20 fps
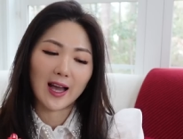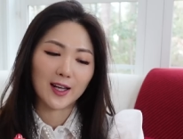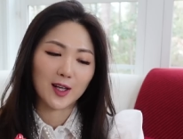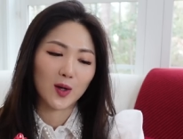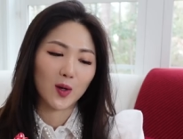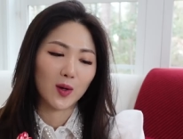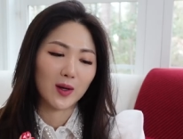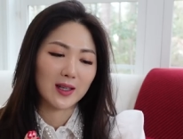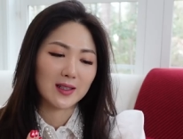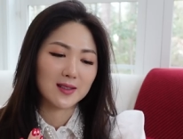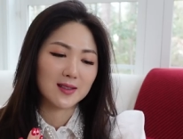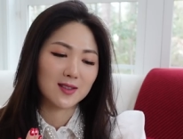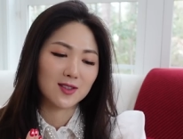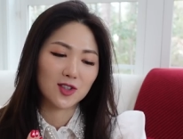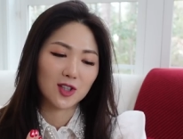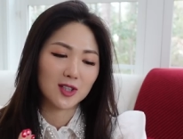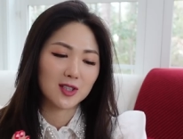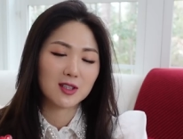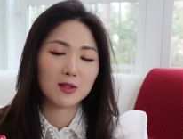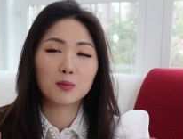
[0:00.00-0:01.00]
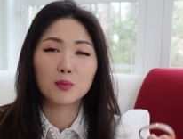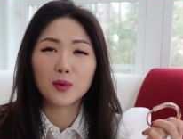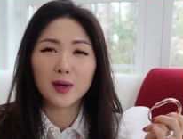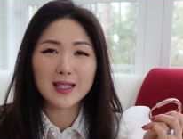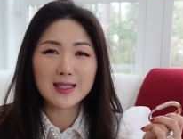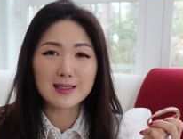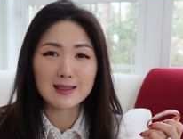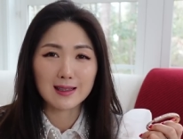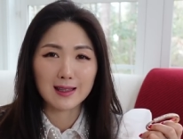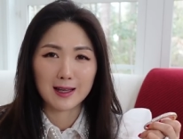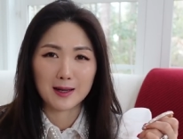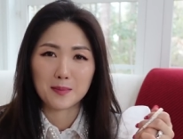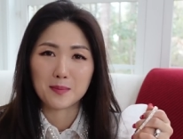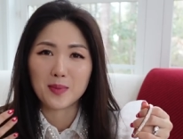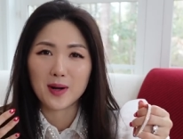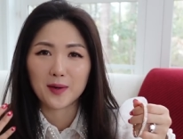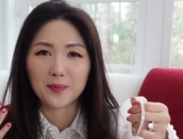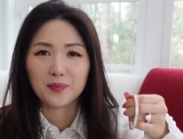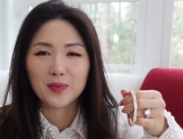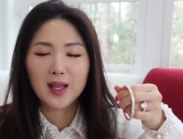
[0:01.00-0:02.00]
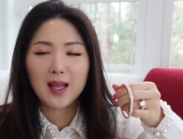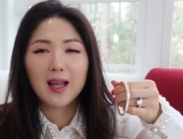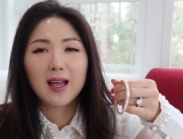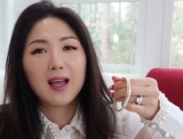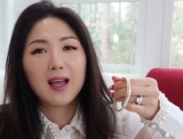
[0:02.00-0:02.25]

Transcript: I know it's just a bracelet, but